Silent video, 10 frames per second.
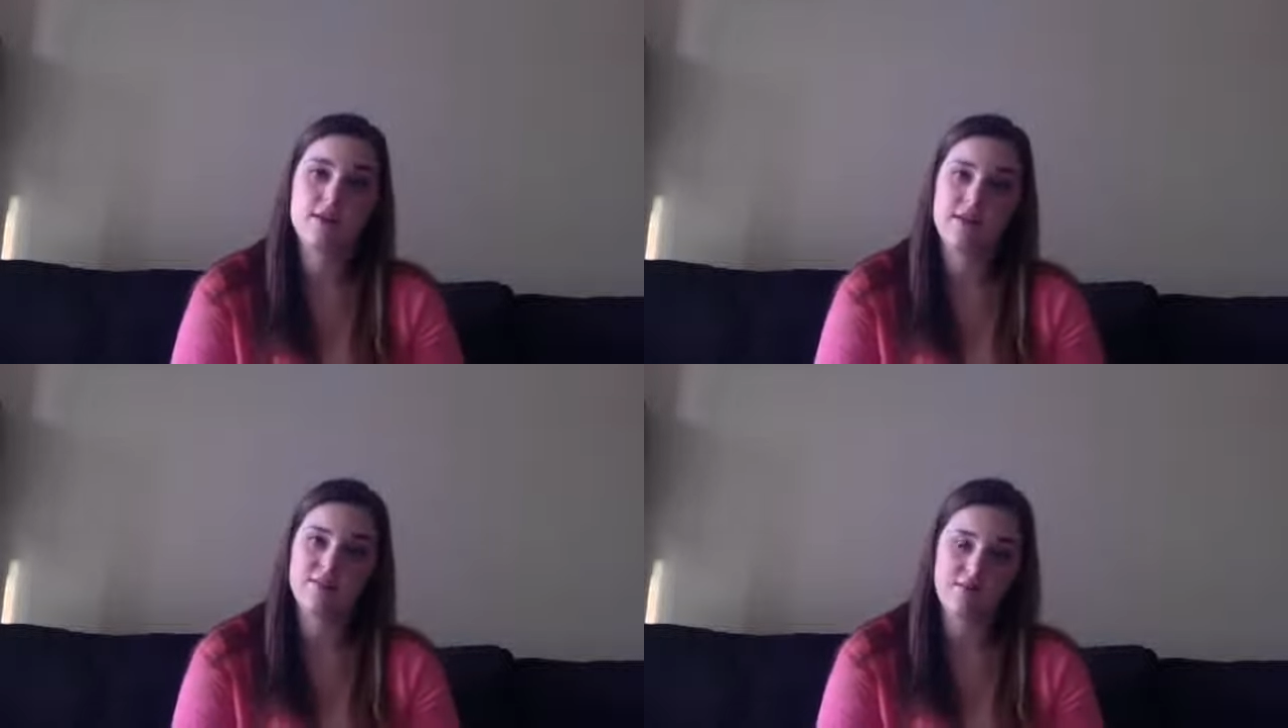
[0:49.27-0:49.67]

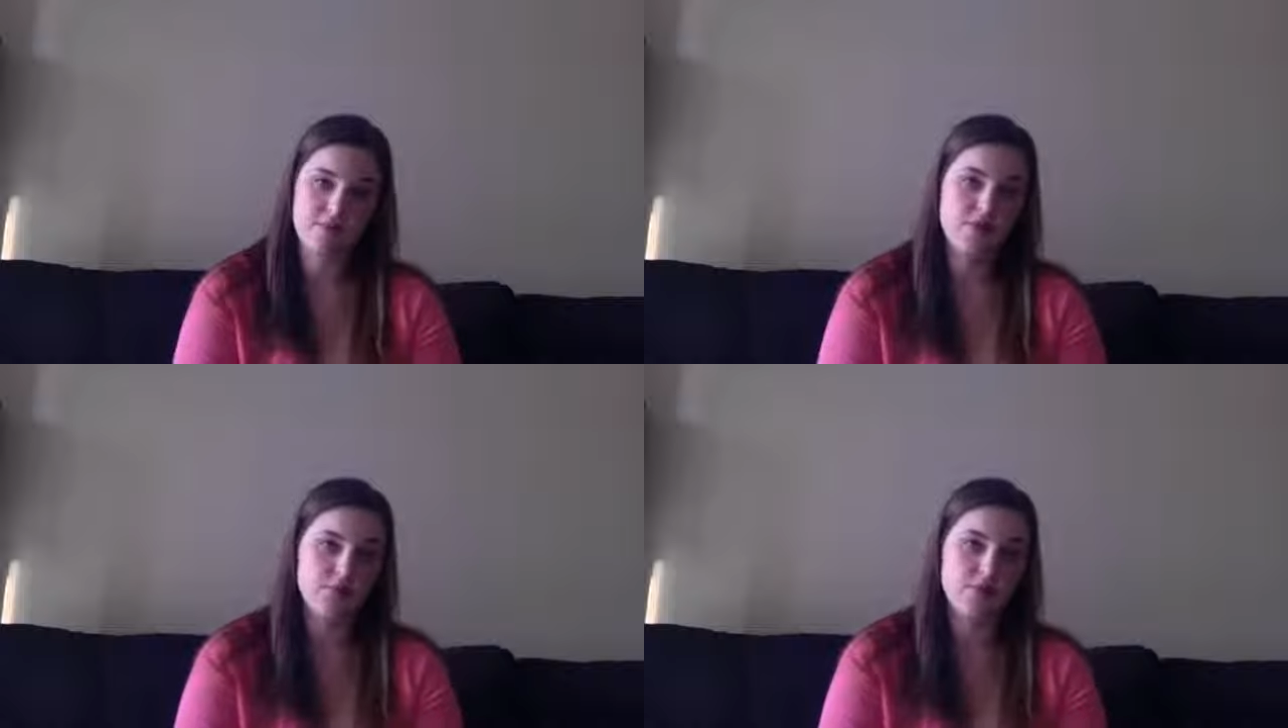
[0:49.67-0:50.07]
eight of
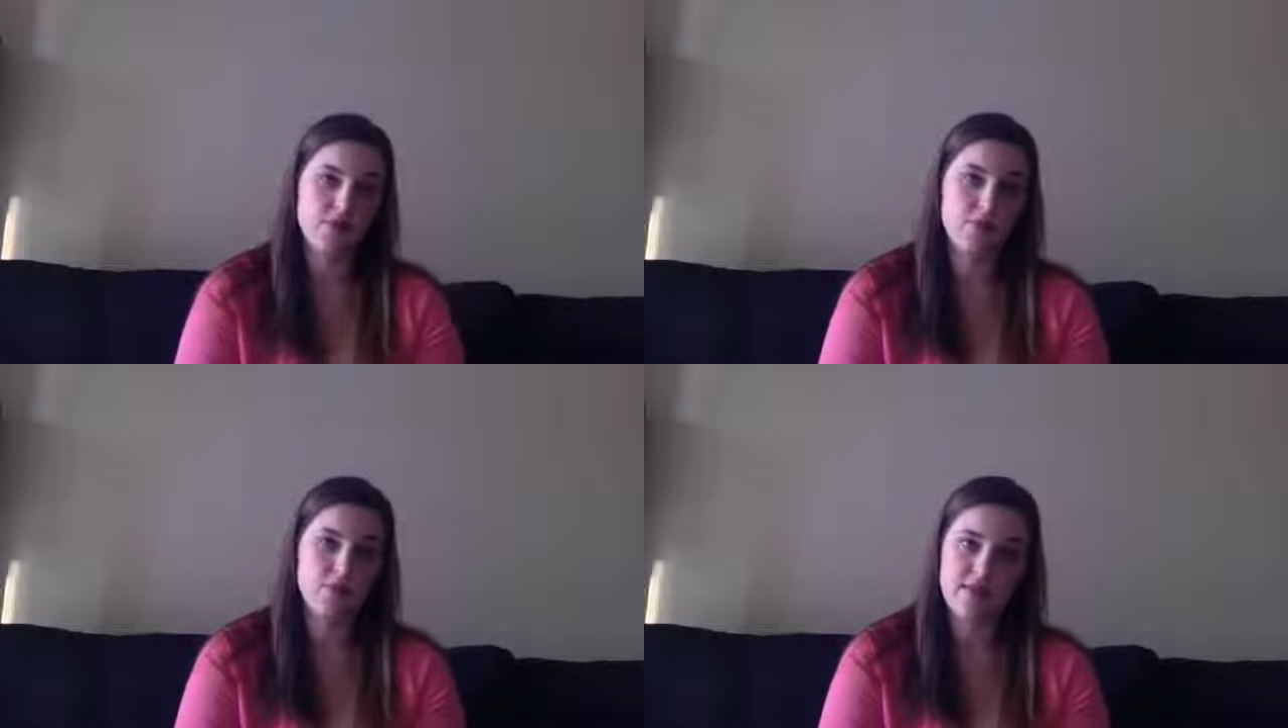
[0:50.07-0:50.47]
them
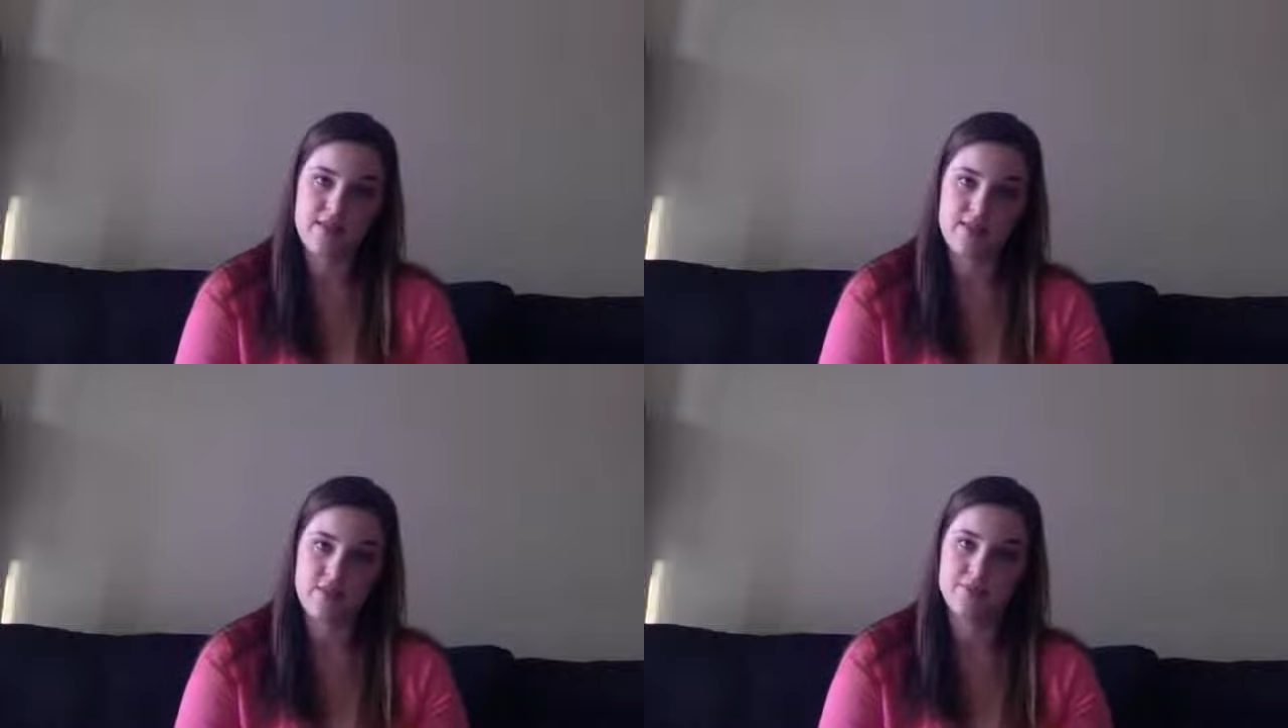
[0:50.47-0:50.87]
were pretty
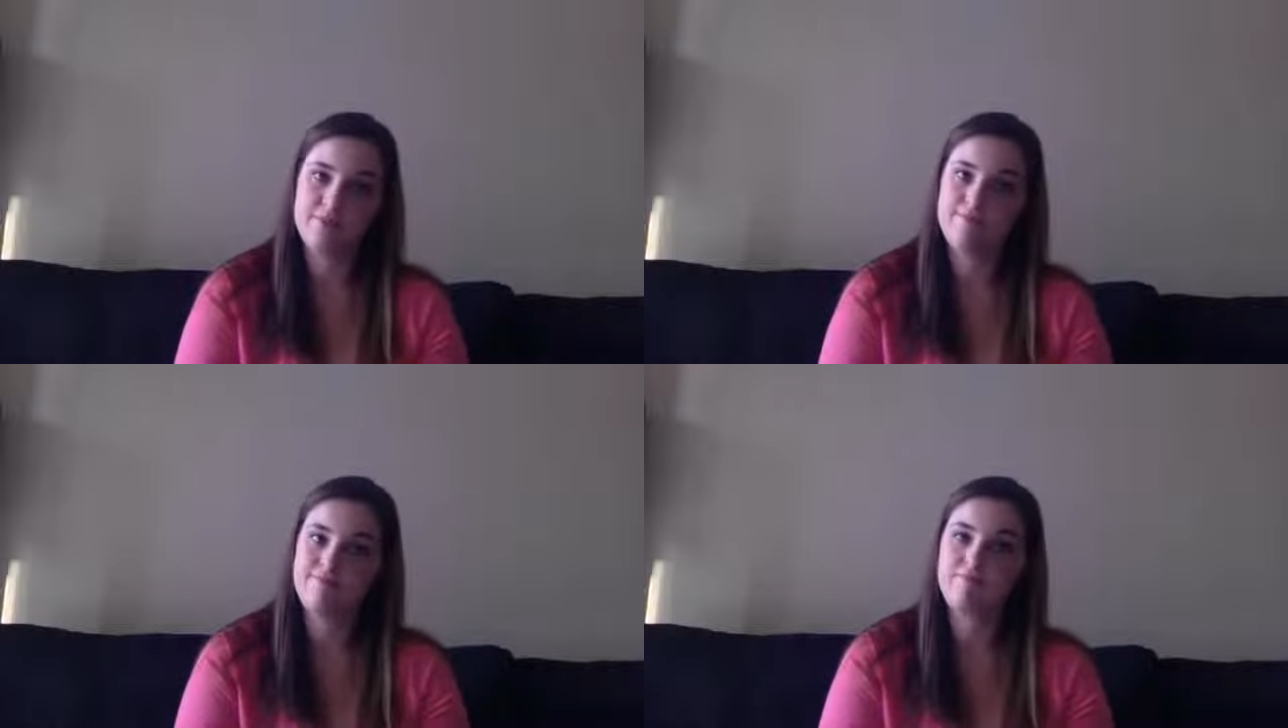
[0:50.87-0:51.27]

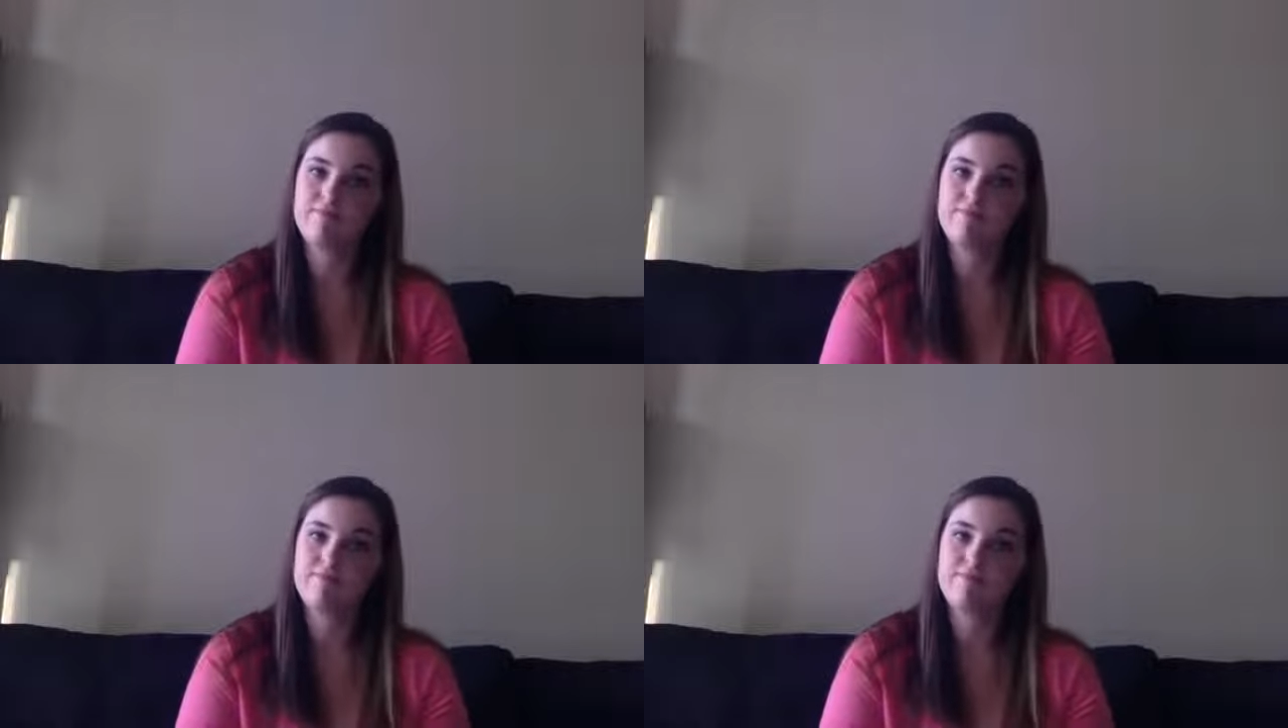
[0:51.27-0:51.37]
terrible.